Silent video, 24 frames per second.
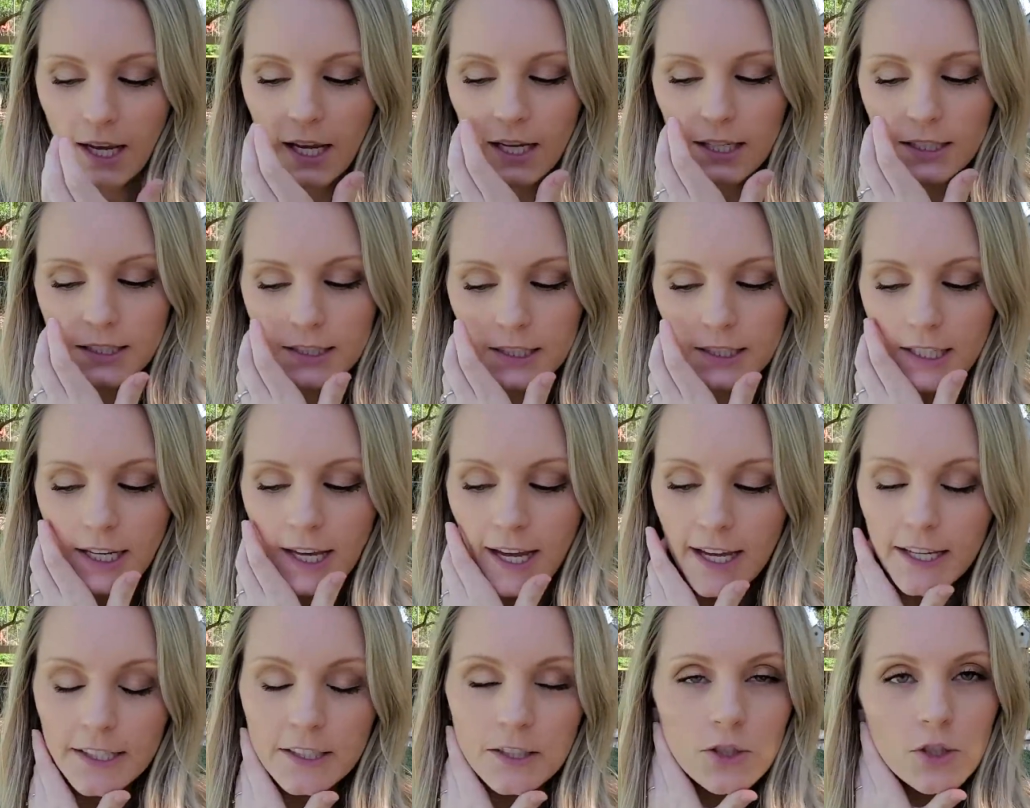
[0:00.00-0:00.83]

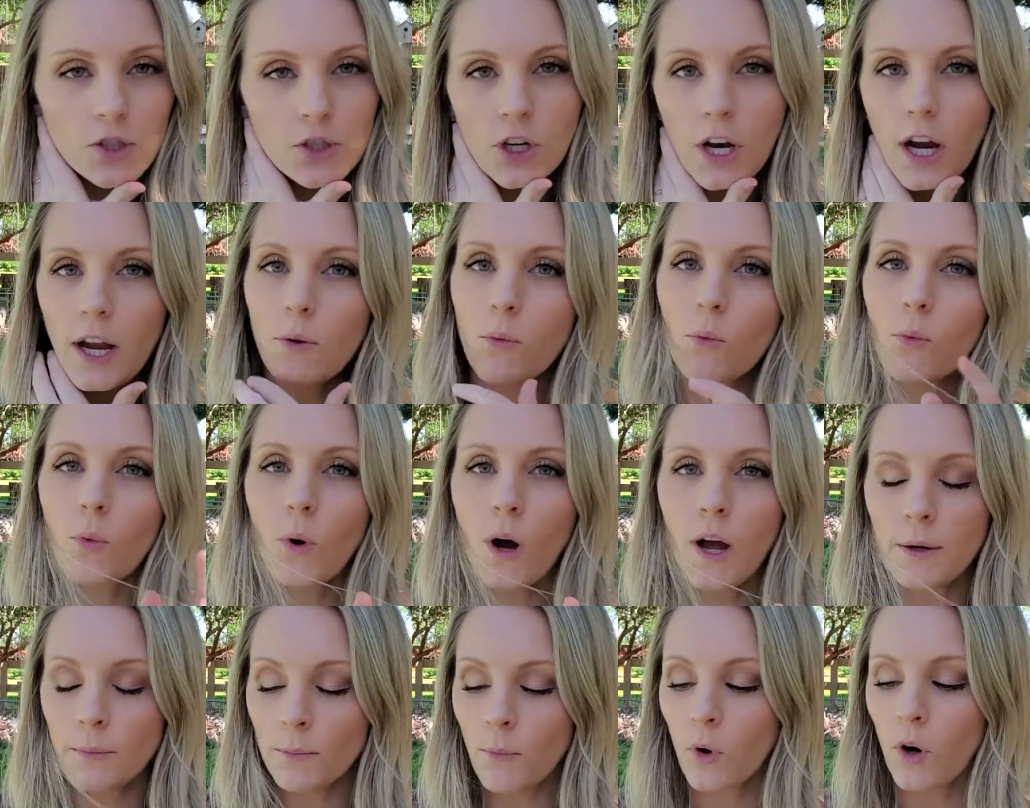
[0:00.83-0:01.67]
Let's try
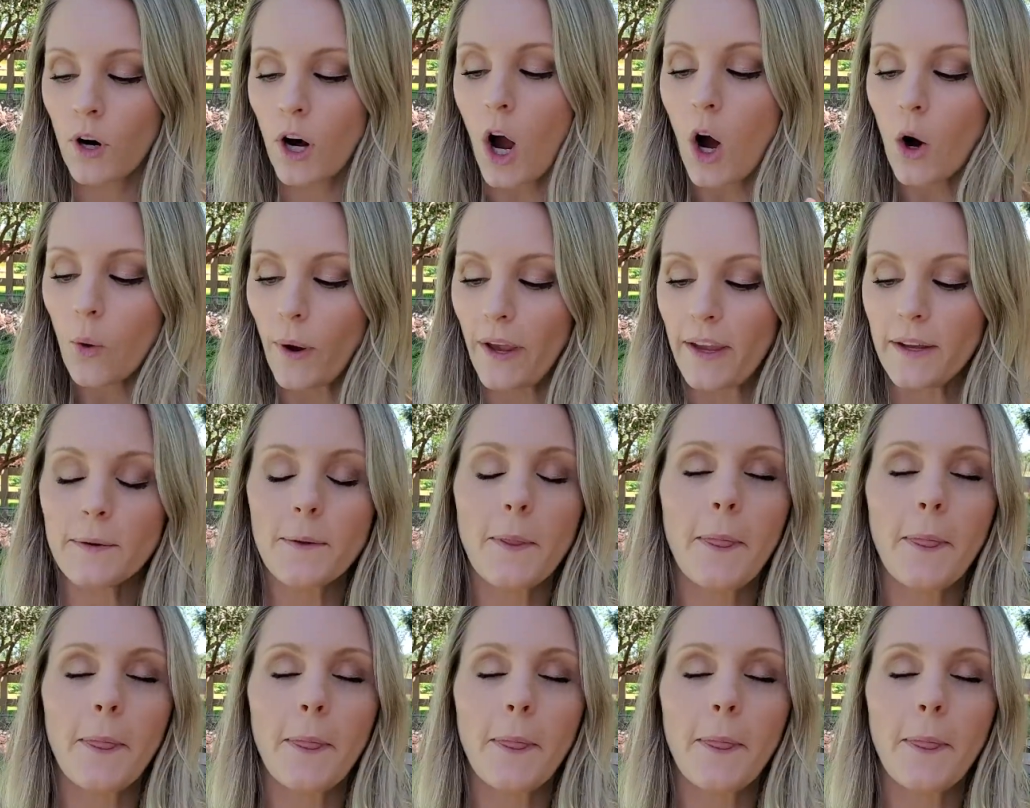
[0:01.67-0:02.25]
one more. Oh wait.